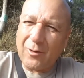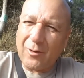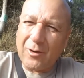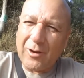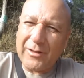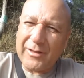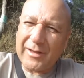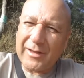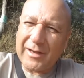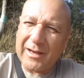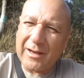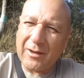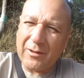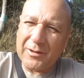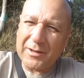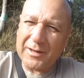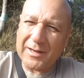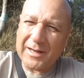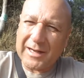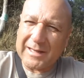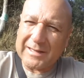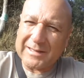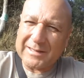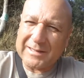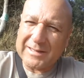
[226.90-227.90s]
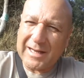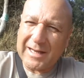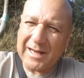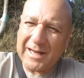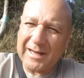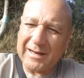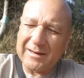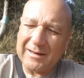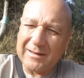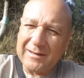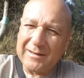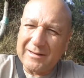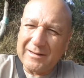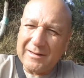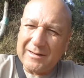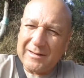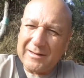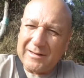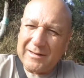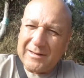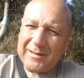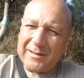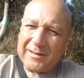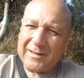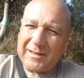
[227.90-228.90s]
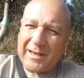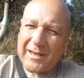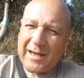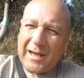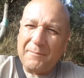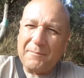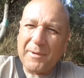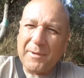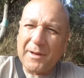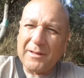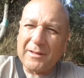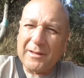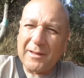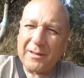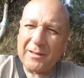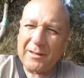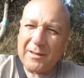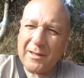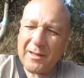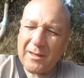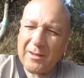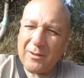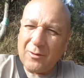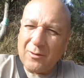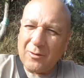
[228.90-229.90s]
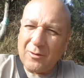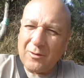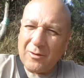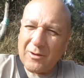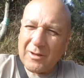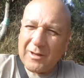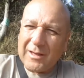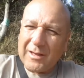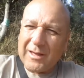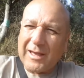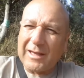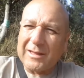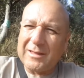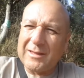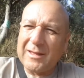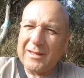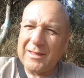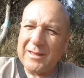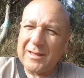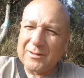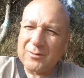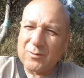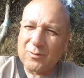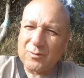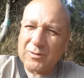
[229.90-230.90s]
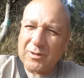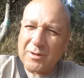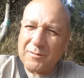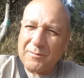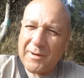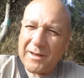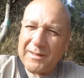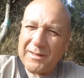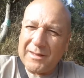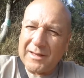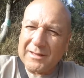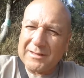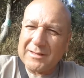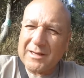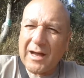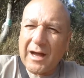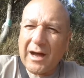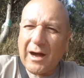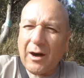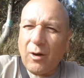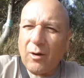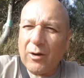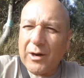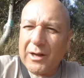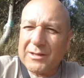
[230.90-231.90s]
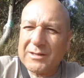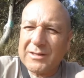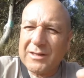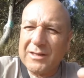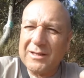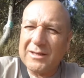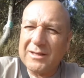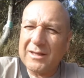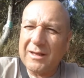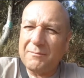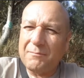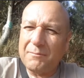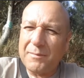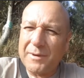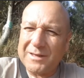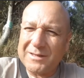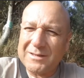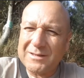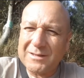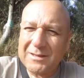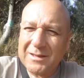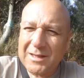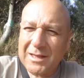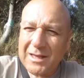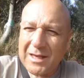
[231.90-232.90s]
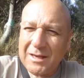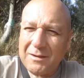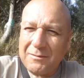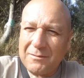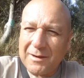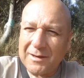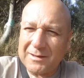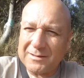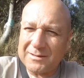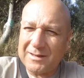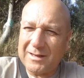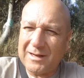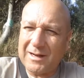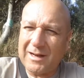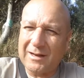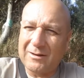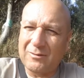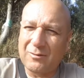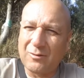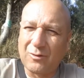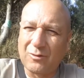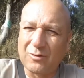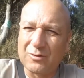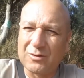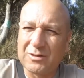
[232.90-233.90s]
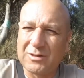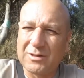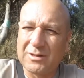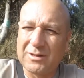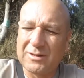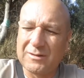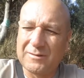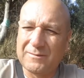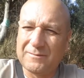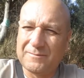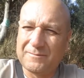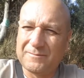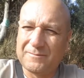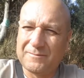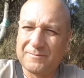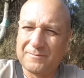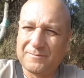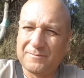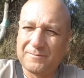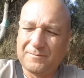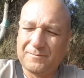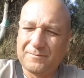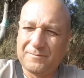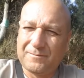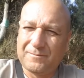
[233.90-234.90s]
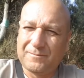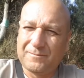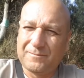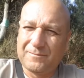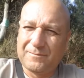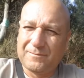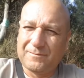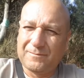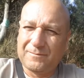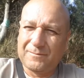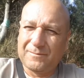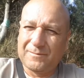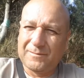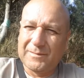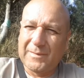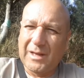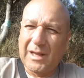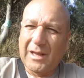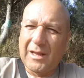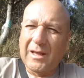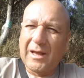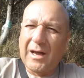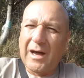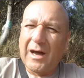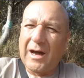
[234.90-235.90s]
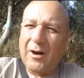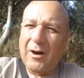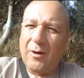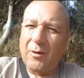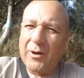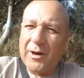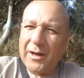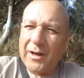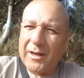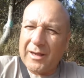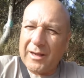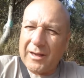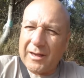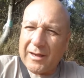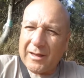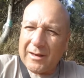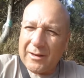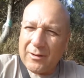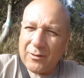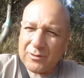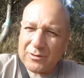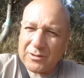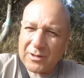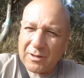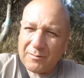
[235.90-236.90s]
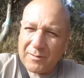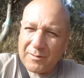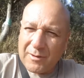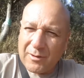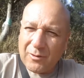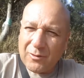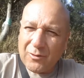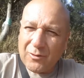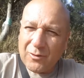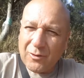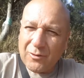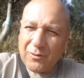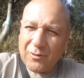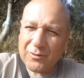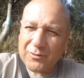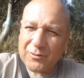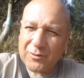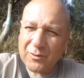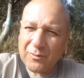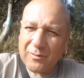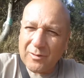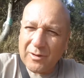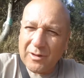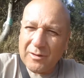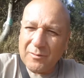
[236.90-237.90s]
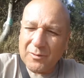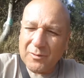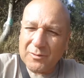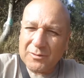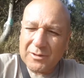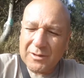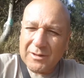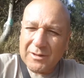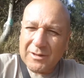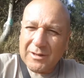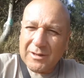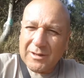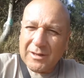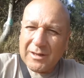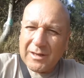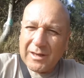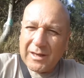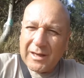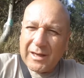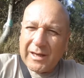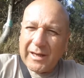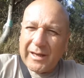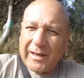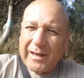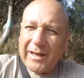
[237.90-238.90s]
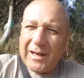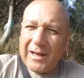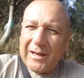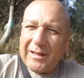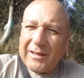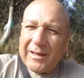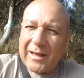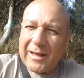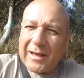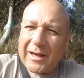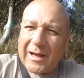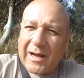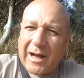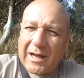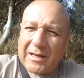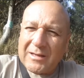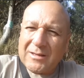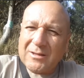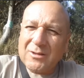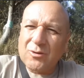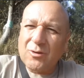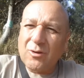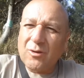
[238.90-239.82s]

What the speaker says: to be surrounding him and not letting him rest and demanding that they wake him up in the middle of the night or take the time of the night to demand